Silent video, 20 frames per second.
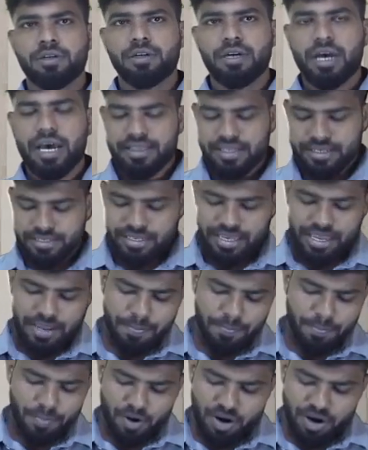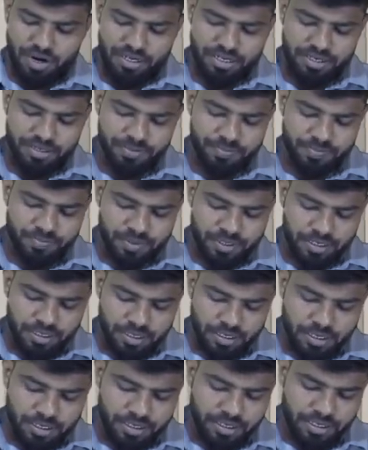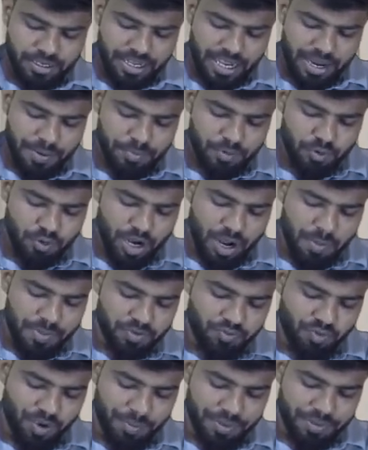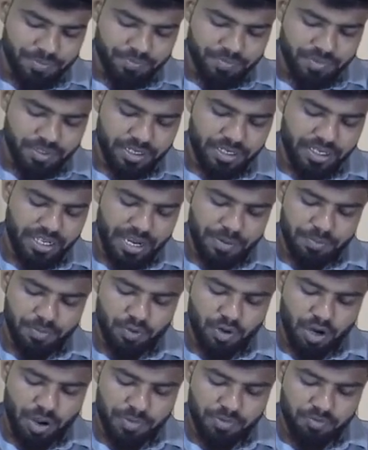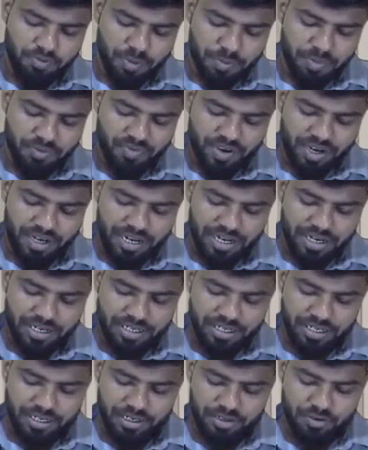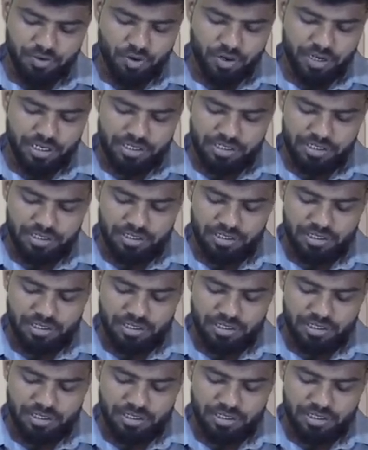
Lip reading: On the same part, he came to Ramaswamy. For collecting donation.